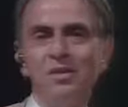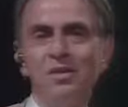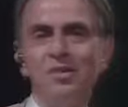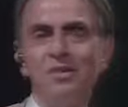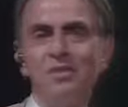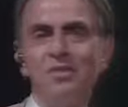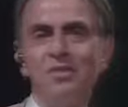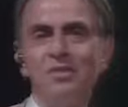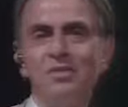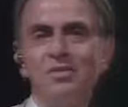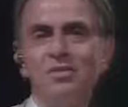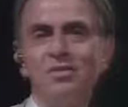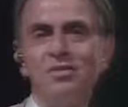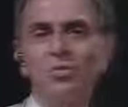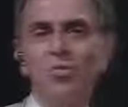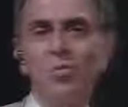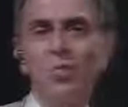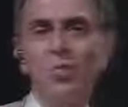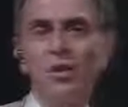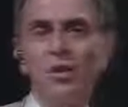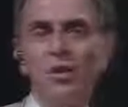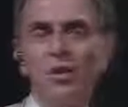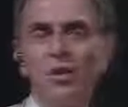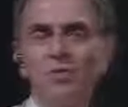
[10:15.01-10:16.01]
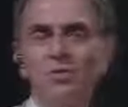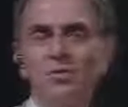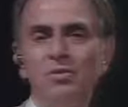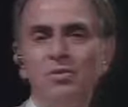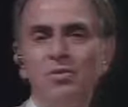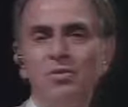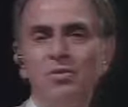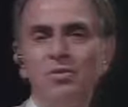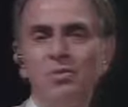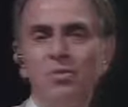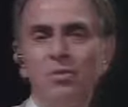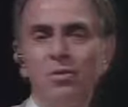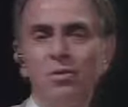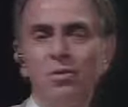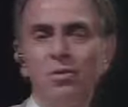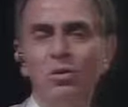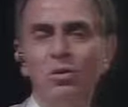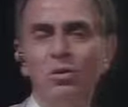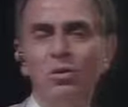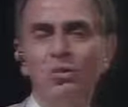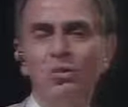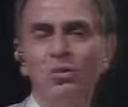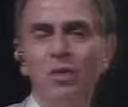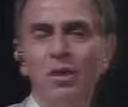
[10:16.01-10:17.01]
is, where did
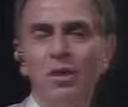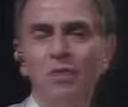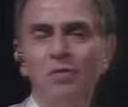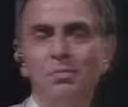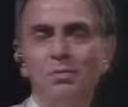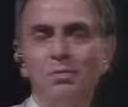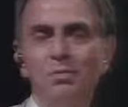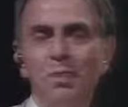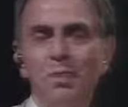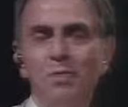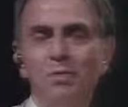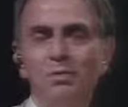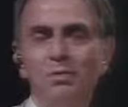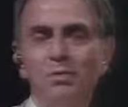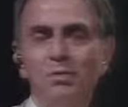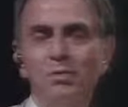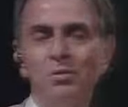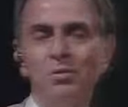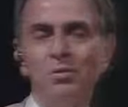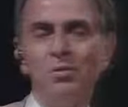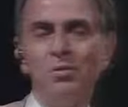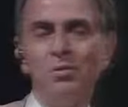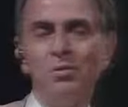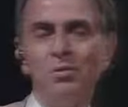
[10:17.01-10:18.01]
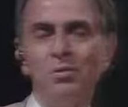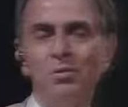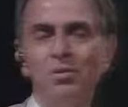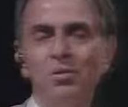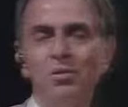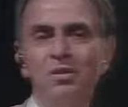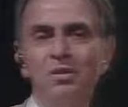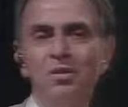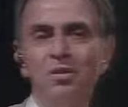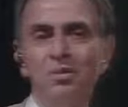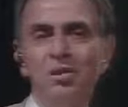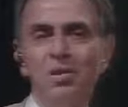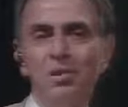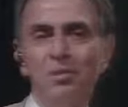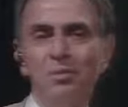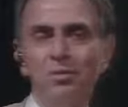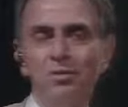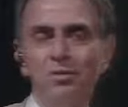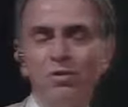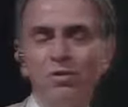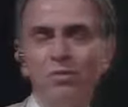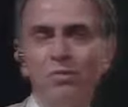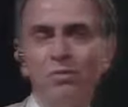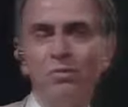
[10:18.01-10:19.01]
all of that matter energy come
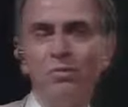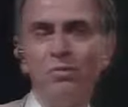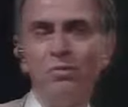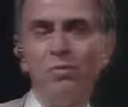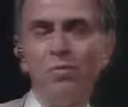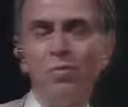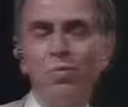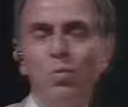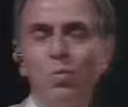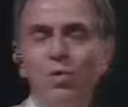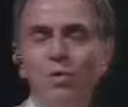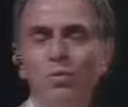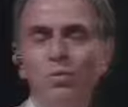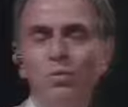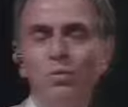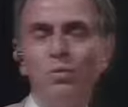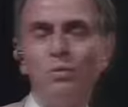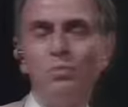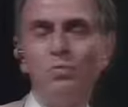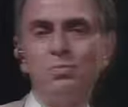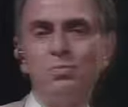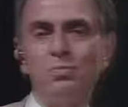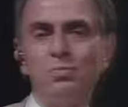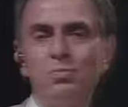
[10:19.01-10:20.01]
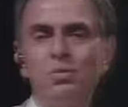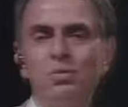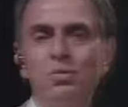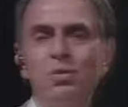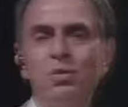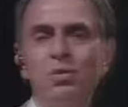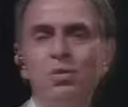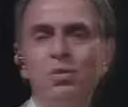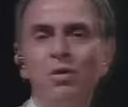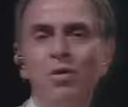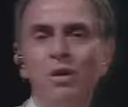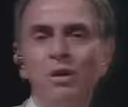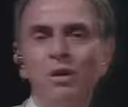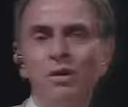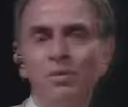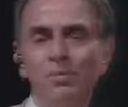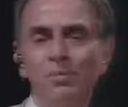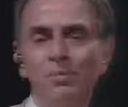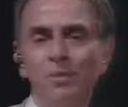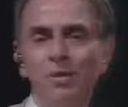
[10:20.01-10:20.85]
from? What was before that?